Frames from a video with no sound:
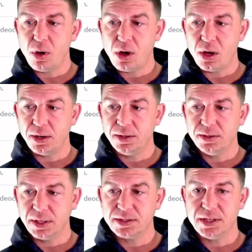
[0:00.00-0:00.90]
on
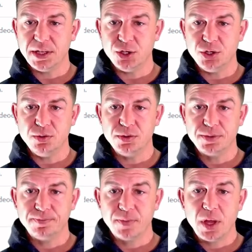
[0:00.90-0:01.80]
next to issues.
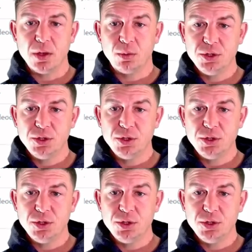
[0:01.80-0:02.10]
Once you